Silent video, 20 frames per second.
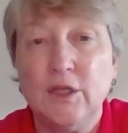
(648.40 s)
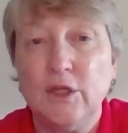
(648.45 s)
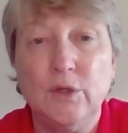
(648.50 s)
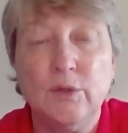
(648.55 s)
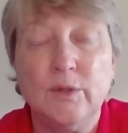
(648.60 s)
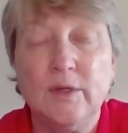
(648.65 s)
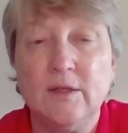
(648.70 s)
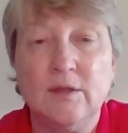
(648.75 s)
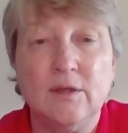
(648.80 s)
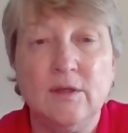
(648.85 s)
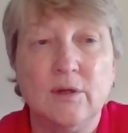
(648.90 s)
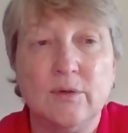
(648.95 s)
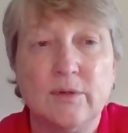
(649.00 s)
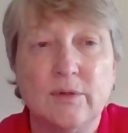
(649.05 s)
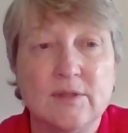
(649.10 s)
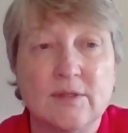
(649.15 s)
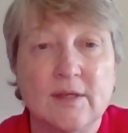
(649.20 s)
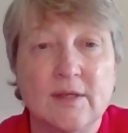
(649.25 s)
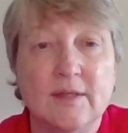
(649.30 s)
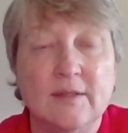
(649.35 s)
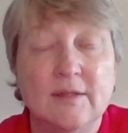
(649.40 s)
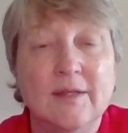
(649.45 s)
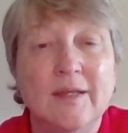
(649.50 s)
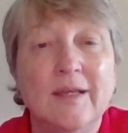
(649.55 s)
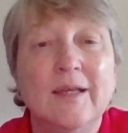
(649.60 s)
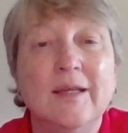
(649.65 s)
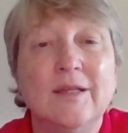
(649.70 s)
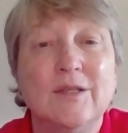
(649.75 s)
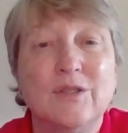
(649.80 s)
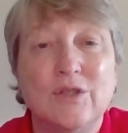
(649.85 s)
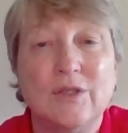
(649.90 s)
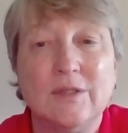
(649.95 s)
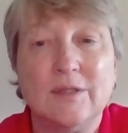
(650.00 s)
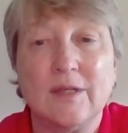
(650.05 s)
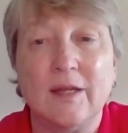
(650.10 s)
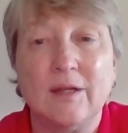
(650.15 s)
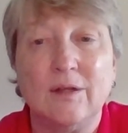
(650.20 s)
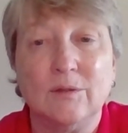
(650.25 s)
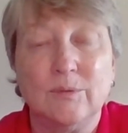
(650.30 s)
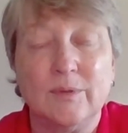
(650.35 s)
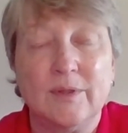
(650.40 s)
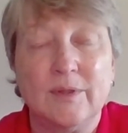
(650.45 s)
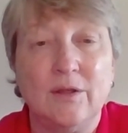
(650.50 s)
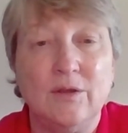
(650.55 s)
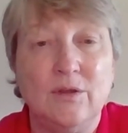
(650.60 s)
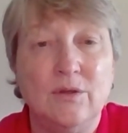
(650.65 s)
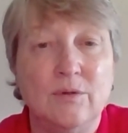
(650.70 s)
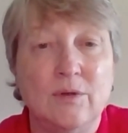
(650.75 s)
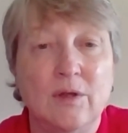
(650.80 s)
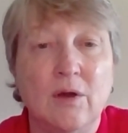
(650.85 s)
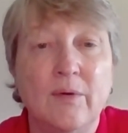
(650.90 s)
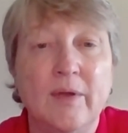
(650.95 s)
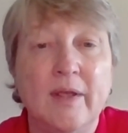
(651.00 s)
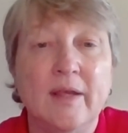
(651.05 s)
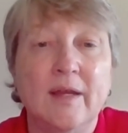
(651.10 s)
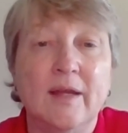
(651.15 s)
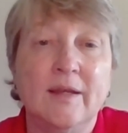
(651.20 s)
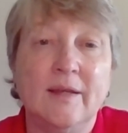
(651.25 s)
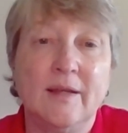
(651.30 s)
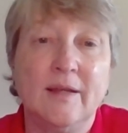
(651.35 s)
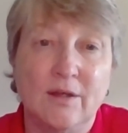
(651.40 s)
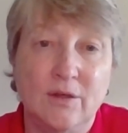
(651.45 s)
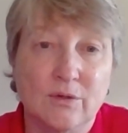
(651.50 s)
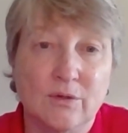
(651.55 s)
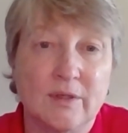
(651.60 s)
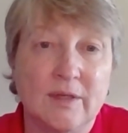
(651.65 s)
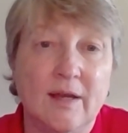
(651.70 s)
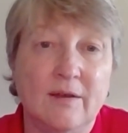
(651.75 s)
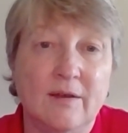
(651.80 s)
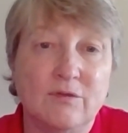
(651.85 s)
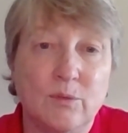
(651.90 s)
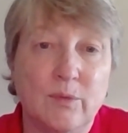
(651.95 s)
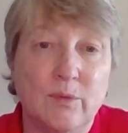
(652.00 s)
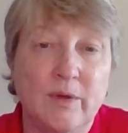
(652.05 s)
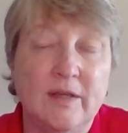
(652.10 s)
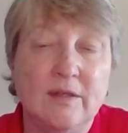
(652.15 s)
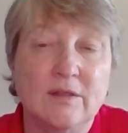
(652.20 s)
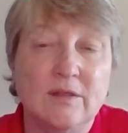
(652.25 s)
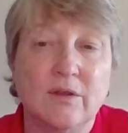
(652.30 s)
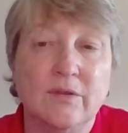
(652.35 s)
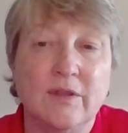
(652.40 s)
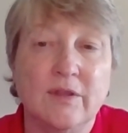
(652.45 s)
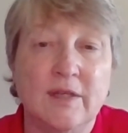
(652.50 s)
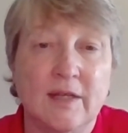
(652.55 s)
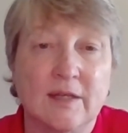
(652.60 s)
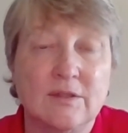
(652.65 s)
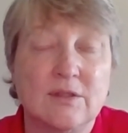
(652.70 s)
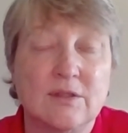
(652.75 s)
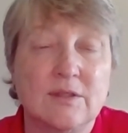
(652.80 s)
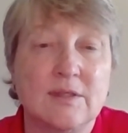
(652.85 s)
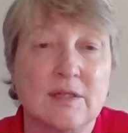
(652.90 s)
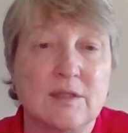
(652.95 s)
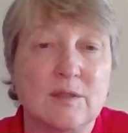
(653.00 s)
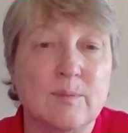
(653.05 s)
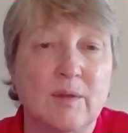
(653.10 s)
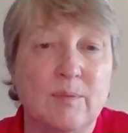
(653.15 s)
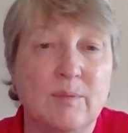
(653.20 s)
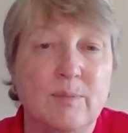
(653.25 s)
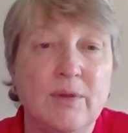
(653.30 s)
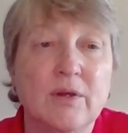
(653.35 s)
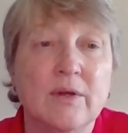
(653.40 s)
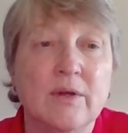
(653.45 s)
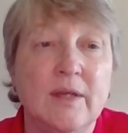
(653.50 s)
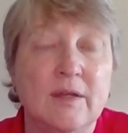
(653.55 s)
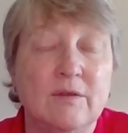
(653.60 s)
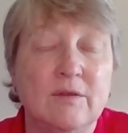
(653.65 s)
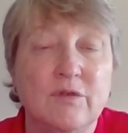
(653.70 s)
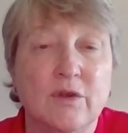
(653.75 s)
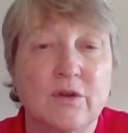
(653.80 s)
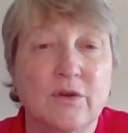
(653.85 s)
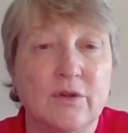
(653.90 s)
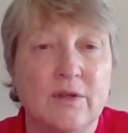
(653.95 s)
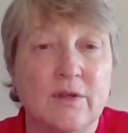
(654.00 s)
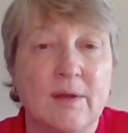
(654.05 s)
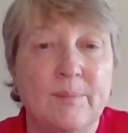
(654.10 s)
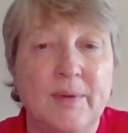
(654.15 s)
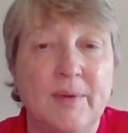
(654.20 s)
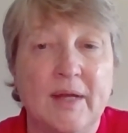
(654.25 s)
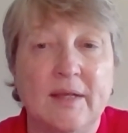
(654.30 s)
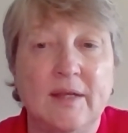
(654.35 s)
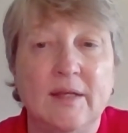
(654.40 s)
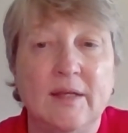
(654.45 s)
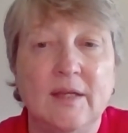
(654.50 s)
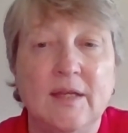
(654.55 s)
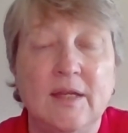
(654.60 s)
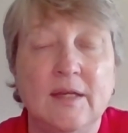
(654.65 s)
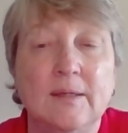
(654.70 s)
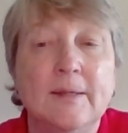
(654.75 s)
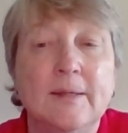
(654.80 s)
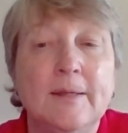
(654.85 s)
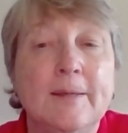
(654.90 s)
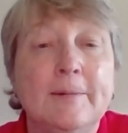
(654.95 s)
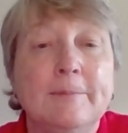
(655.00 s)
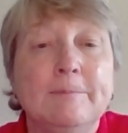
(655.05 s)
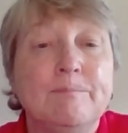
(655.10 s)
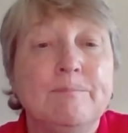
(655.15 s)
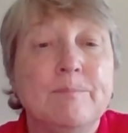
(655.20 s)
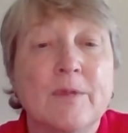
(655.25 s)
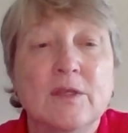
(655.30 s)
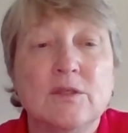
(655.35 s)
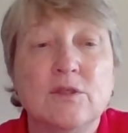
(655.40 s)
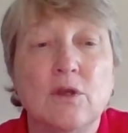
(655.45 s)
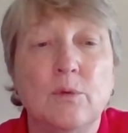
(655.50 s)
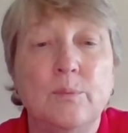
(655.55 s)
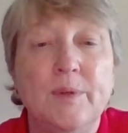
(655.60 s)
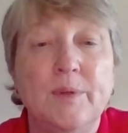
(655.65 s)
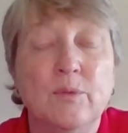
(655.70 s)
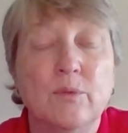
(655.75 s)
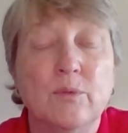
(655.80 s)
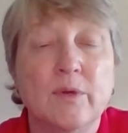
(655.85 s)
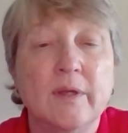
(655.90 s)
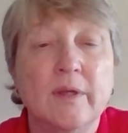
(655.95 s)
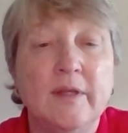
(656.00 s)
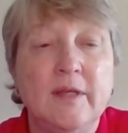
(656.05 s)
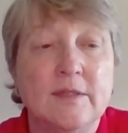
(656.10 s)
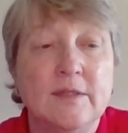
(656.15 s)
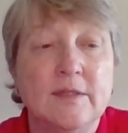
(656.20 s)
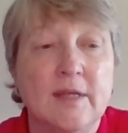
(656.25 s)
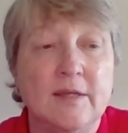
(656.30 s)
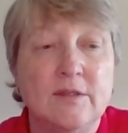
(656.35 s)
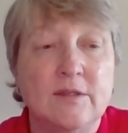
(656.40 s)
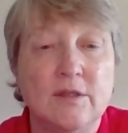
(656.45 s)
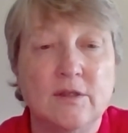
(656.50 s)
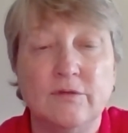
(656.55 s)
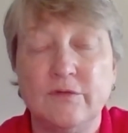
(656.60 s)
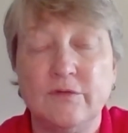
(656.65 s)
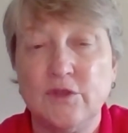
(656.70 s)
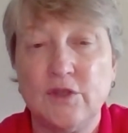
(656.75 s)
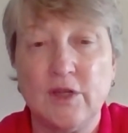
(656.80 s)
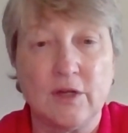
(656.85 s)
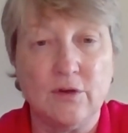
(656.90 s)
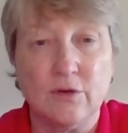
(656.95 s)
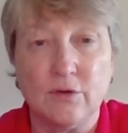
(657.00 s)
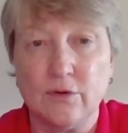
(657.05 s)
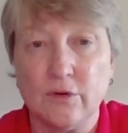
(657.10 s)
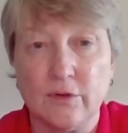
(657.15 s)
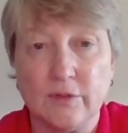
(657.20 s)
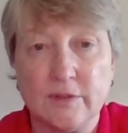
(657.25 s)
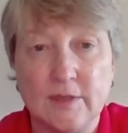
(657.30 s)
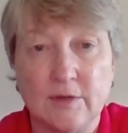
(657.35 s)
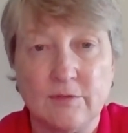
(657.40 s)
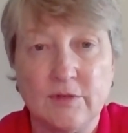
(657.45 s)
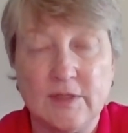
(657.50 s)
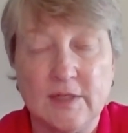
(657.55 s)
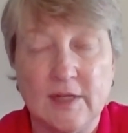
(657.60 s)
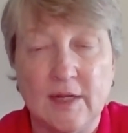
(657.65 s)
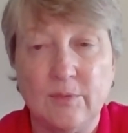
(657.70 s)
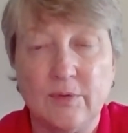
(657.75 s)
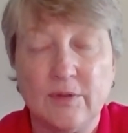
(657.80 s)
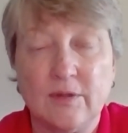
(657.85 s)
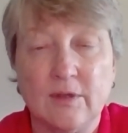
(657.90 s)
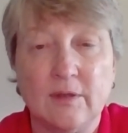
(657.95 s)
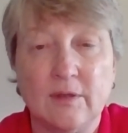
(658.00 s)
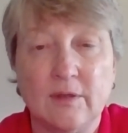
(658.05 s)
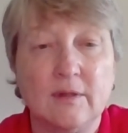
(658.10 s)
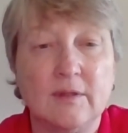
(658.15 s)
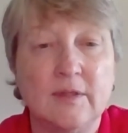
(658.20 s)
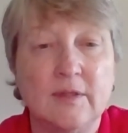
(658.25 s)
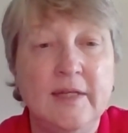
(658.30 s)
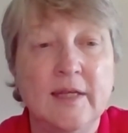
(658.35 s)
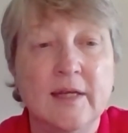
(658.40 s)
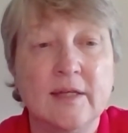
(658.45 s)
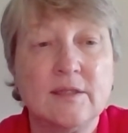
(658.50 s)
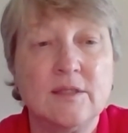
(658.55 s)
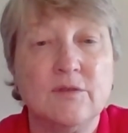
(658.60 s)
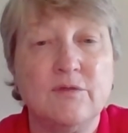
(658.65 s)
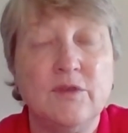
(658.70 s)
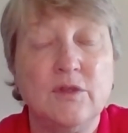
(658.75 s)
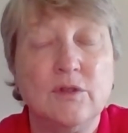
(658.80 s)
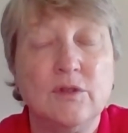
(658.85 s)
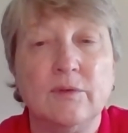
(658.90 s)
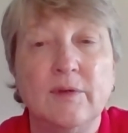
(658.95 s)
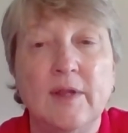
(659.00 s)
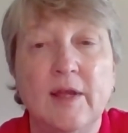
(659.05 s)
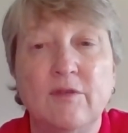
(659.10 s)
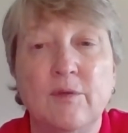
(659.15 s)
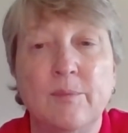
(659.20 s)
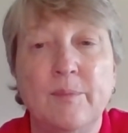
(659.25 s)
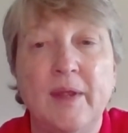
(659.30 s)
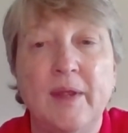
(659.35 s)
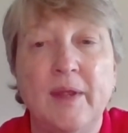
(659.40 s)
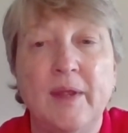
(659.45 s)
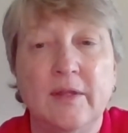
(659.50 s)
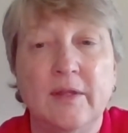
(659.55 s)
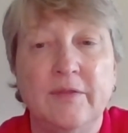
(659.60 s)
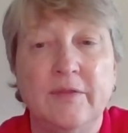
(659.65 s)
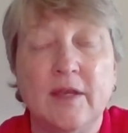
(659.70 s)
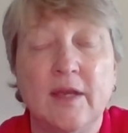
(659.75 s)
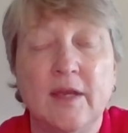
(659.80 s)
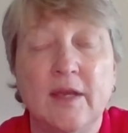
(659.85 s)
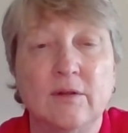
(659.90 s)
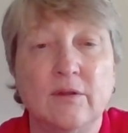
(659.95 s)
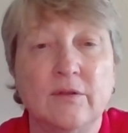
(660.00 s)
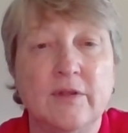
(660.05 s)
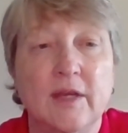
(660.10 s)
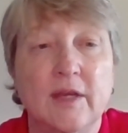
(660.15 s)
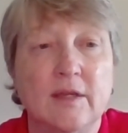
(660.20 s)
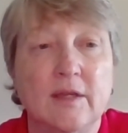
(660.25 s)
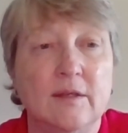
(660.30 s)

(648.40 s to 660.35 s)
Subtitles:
You didn't notice it. She cycled without you knowing, and now you're going to have to wait till the next 6-month period for her to come back into heat. So be really attentive. Check your girls every day with a Kleenex if you don't have a male in the kennel that